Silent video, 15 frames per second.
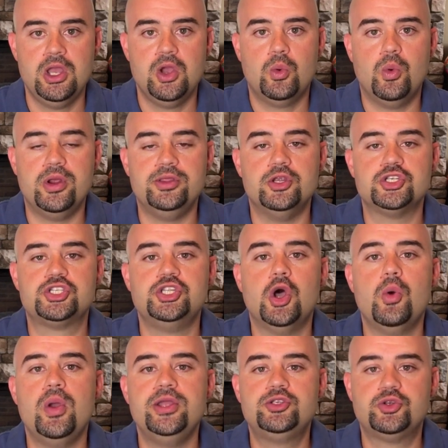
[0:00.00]
where there's
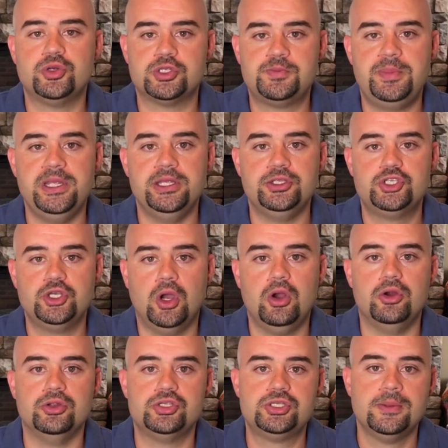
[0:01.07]
no interest being
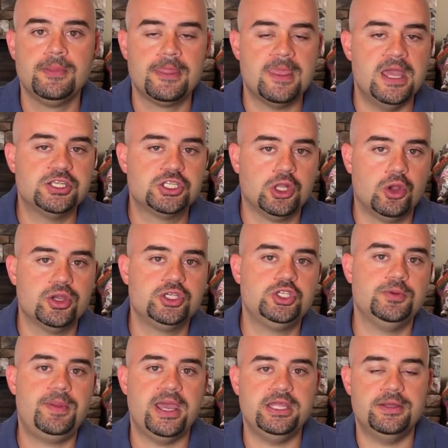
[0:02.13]
charged as long as you
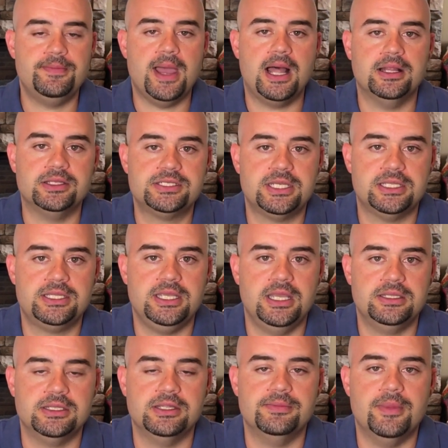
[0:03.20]
pay the balance at the
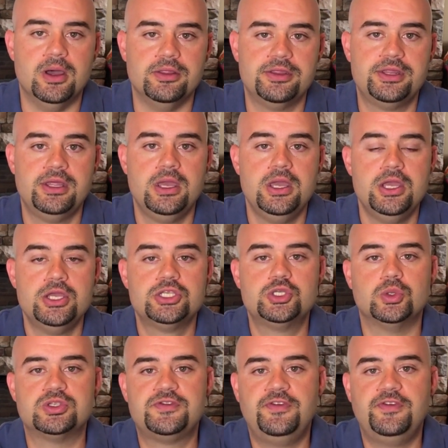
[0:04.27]
end of the month. So it's